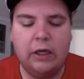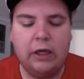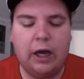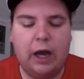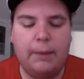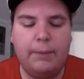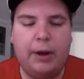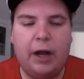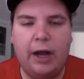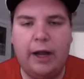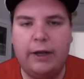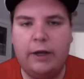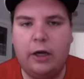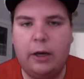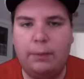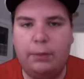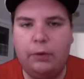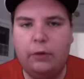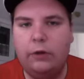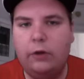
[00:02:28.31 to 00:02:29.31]
I buy a
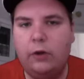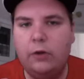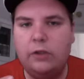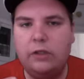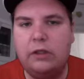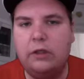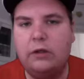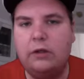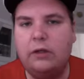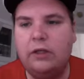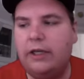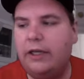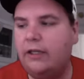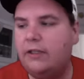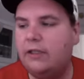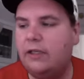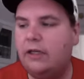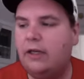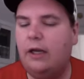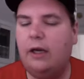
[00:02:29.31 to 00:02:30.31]
couple of those little
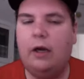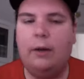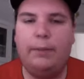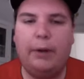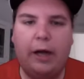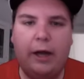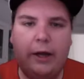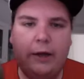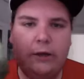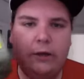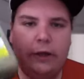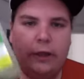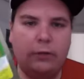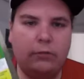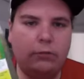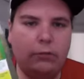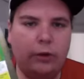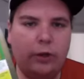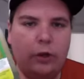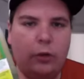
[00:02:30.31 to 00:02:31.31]
things and then I'll buy like
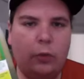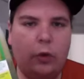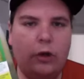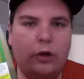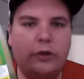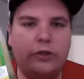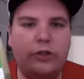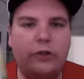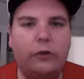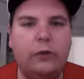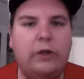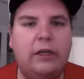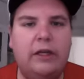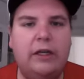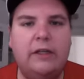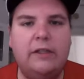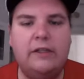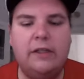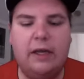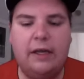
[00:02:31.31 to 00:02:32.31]
you know one or two of
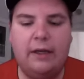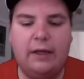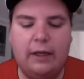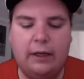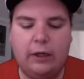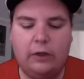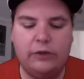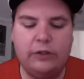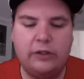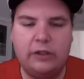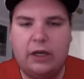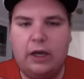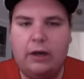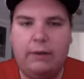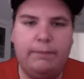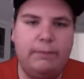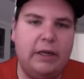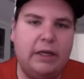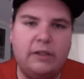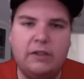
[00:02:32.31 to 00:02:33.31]
these and then I'll just kind
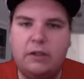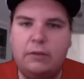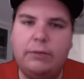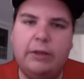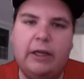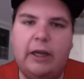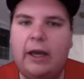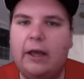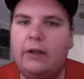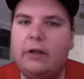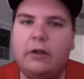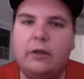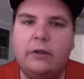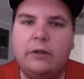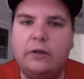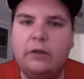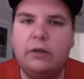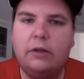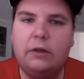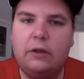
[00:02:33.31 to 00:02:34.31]
of mix them together
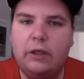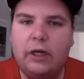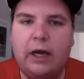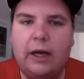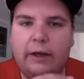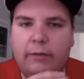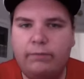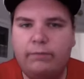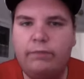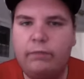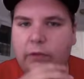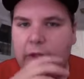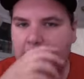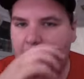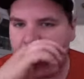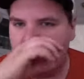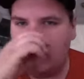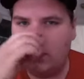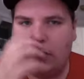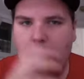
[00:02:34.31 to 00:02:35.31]
to kind of
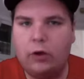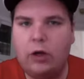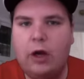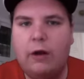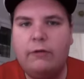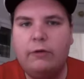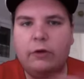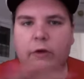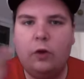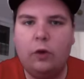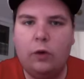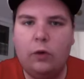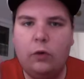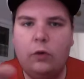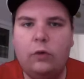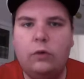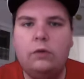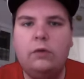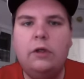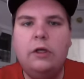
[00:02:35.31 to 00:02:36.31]
you know cover the
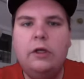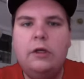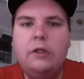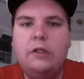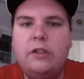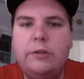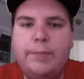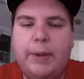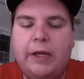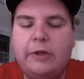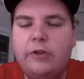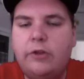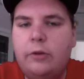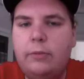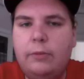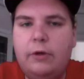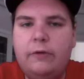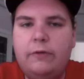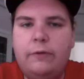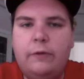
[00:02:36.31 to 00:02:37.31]
whole
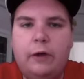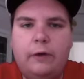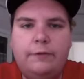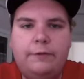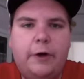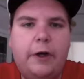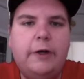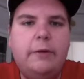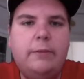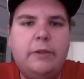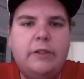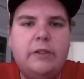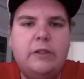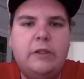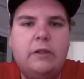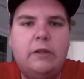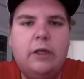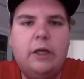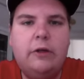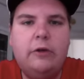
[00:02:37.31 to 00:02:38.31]
spectrum of, of vitamins
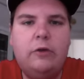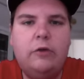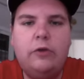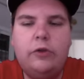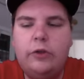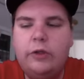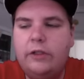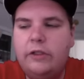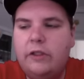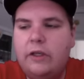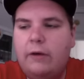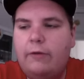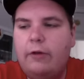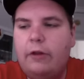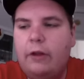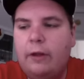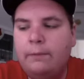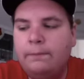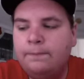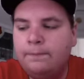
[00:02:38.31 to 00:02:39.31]
and, and nutrients and
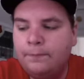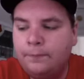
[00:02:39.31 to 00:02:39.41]
everything.